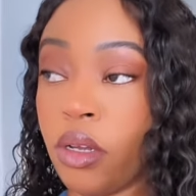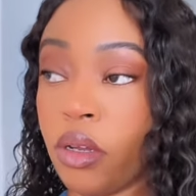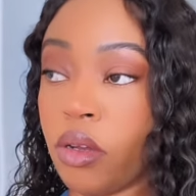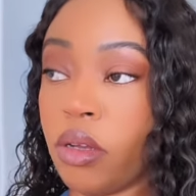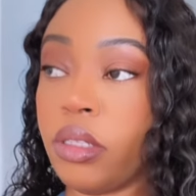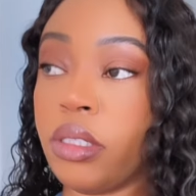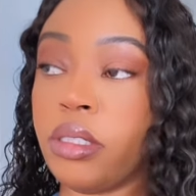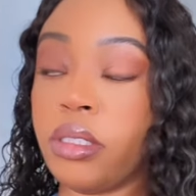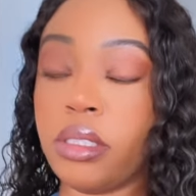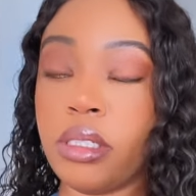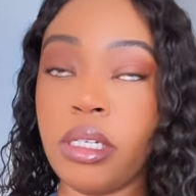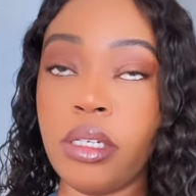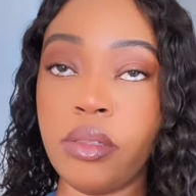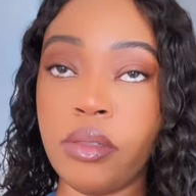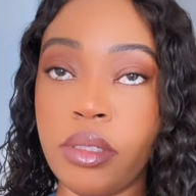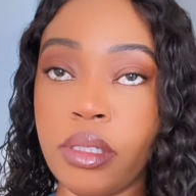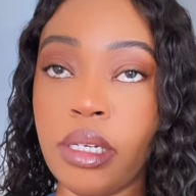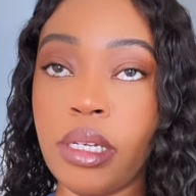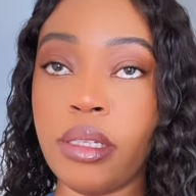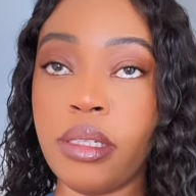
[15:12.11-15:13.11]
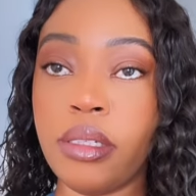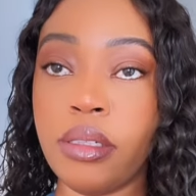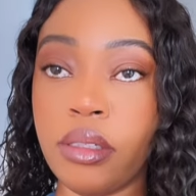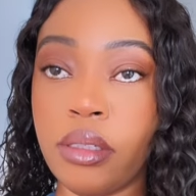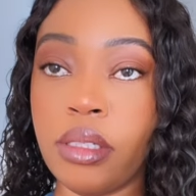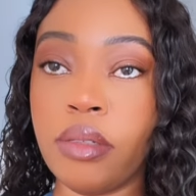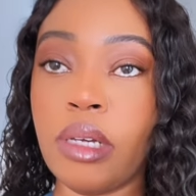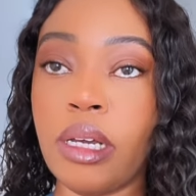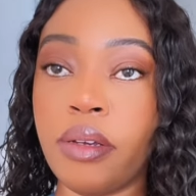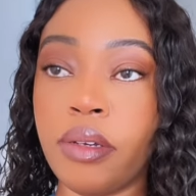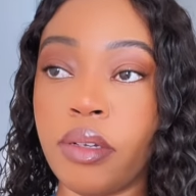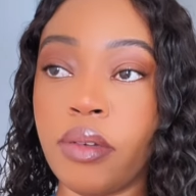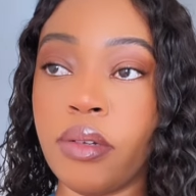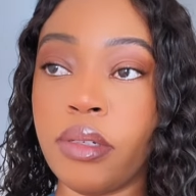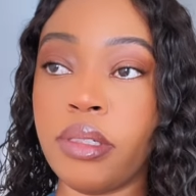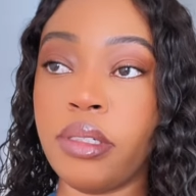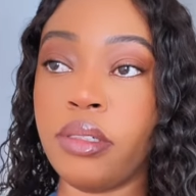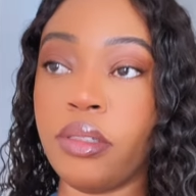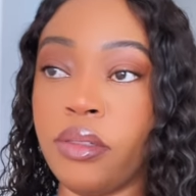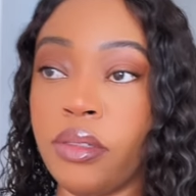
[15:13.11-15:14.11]
On this day, you said this, I
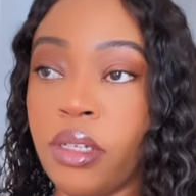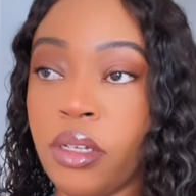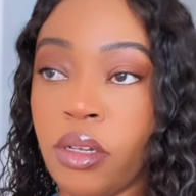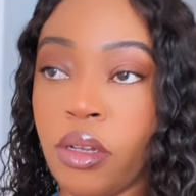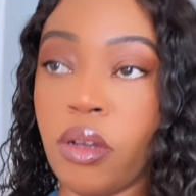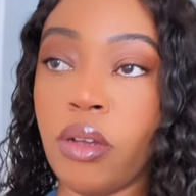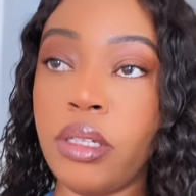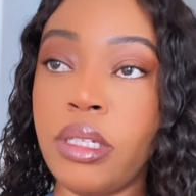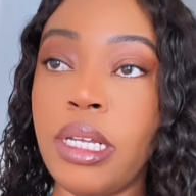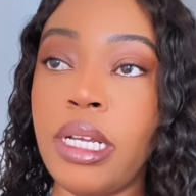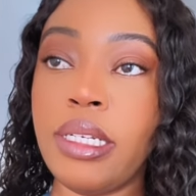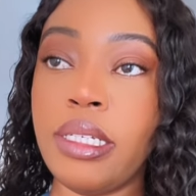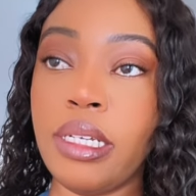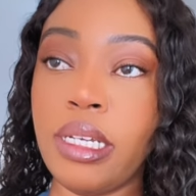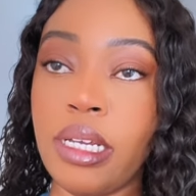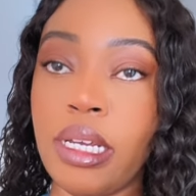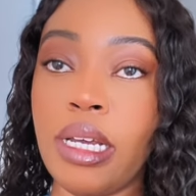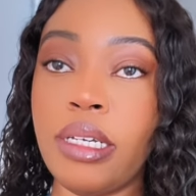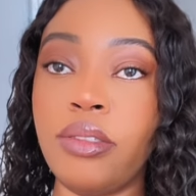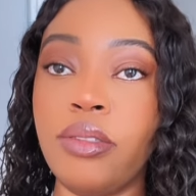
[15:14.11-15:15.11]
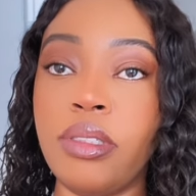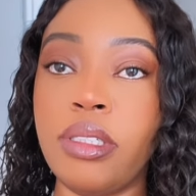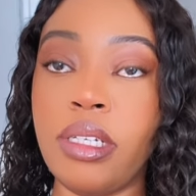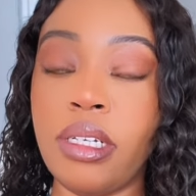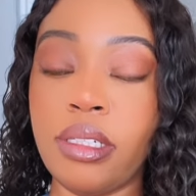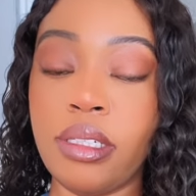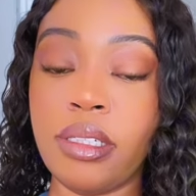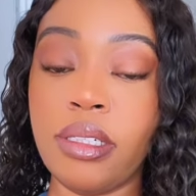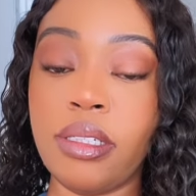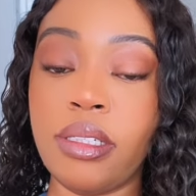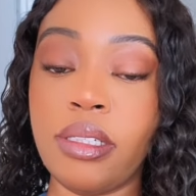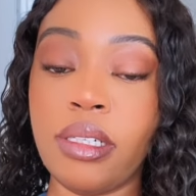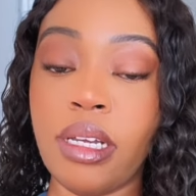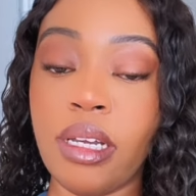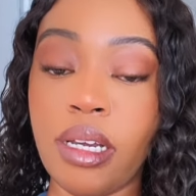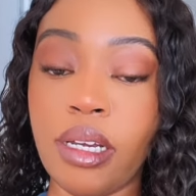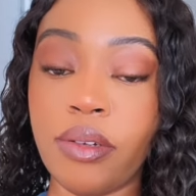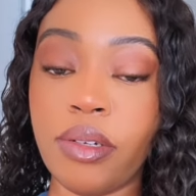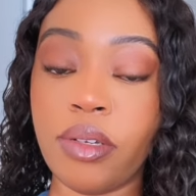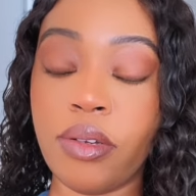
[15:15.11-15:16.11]
recorded you. On that day, you said this,
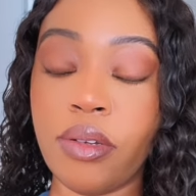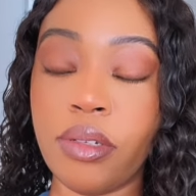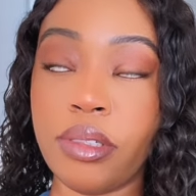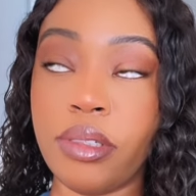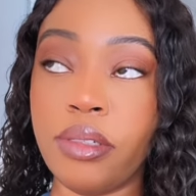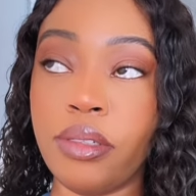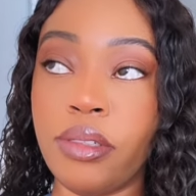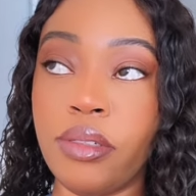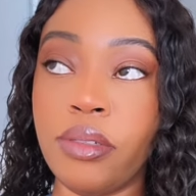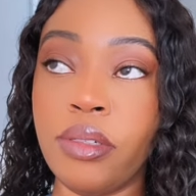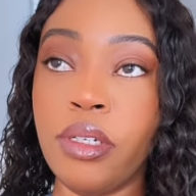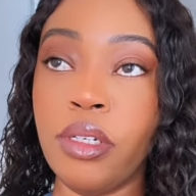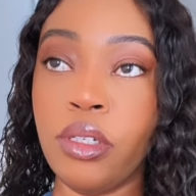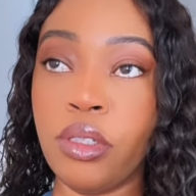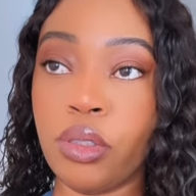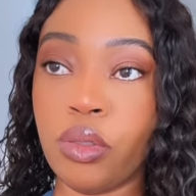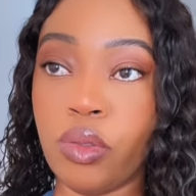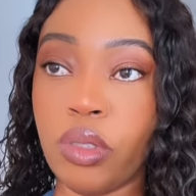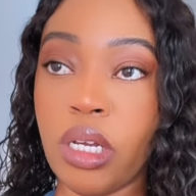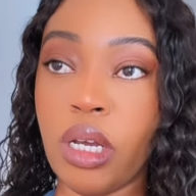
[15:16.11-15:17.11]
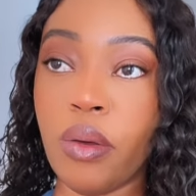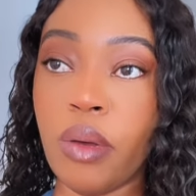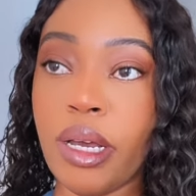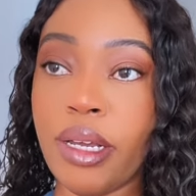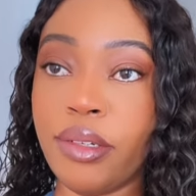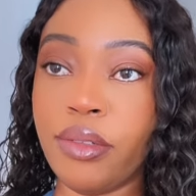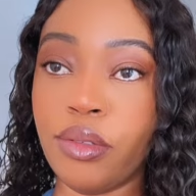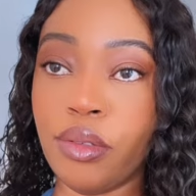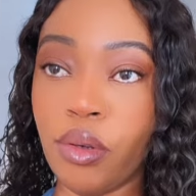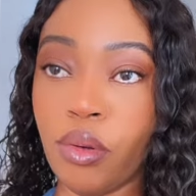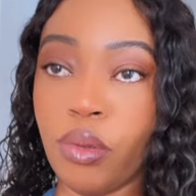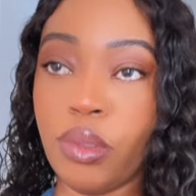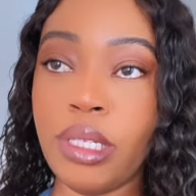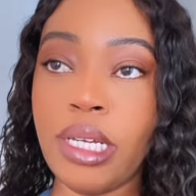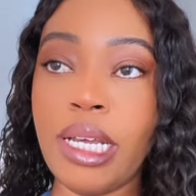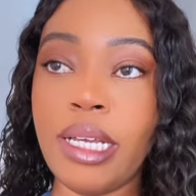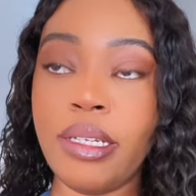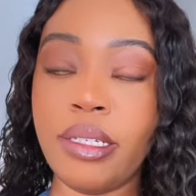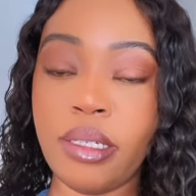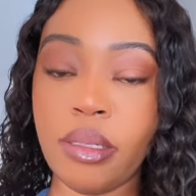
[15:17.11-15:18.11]
I recorded you. So now I know
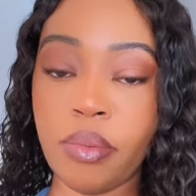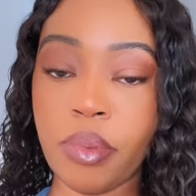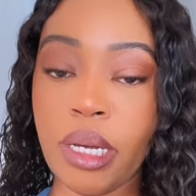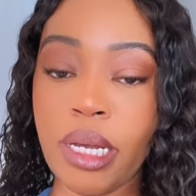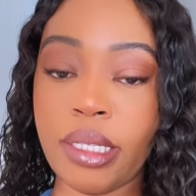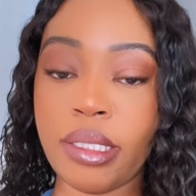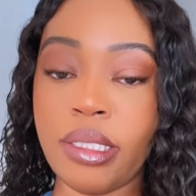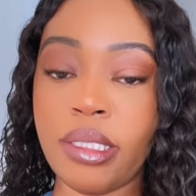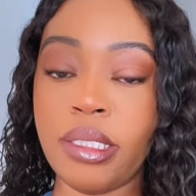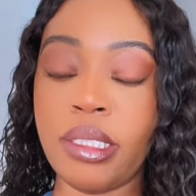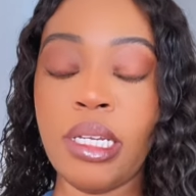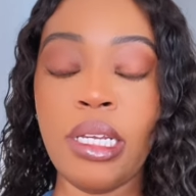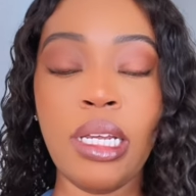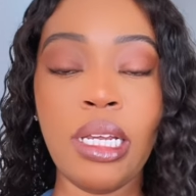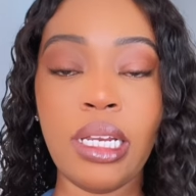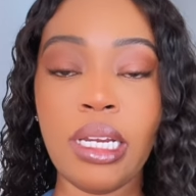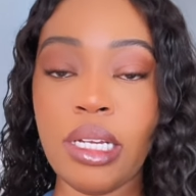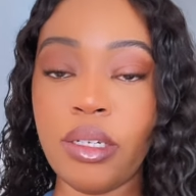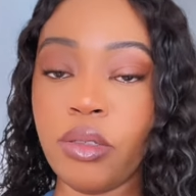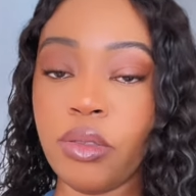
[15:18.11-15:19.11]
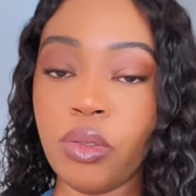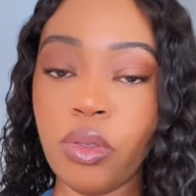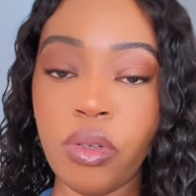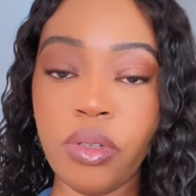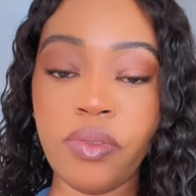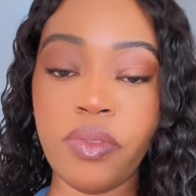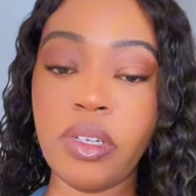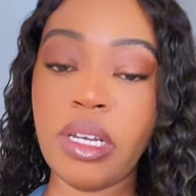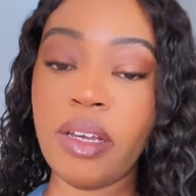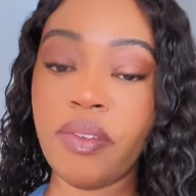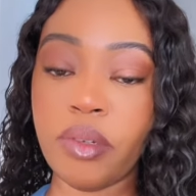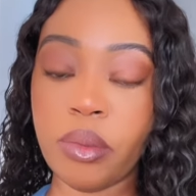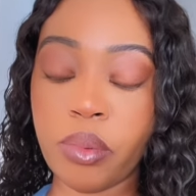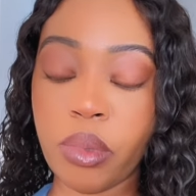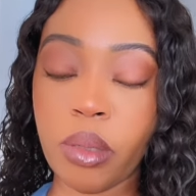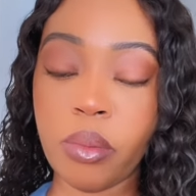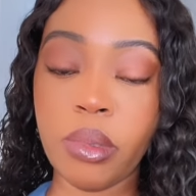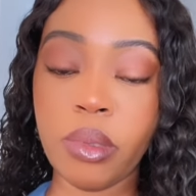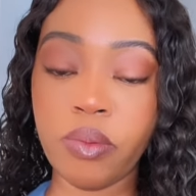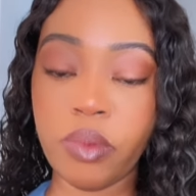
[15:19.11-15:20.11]
that it's a pattern. And I don't know if you have a
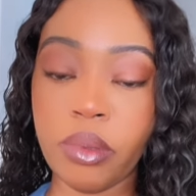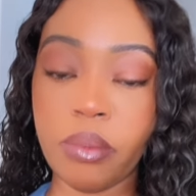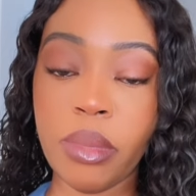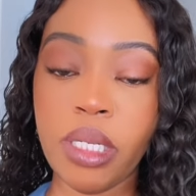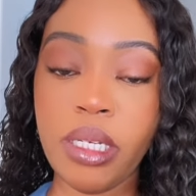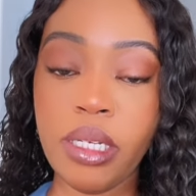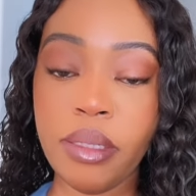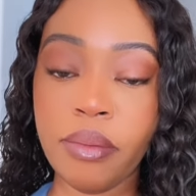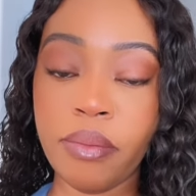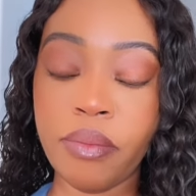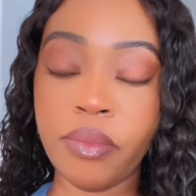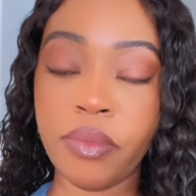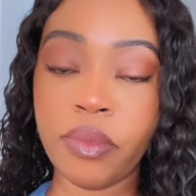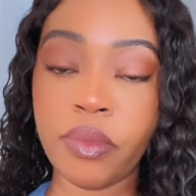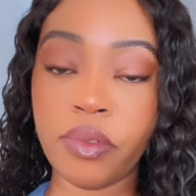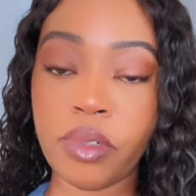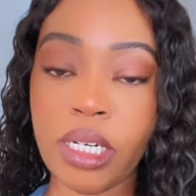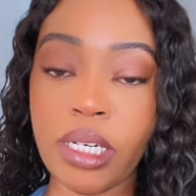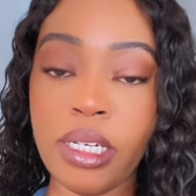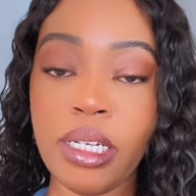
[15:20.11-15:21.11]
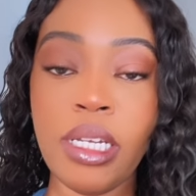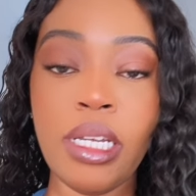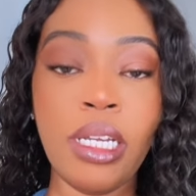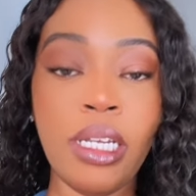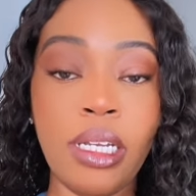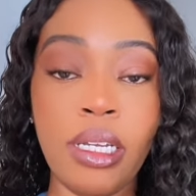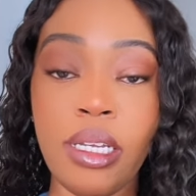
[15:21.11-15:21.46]
problem with me, right?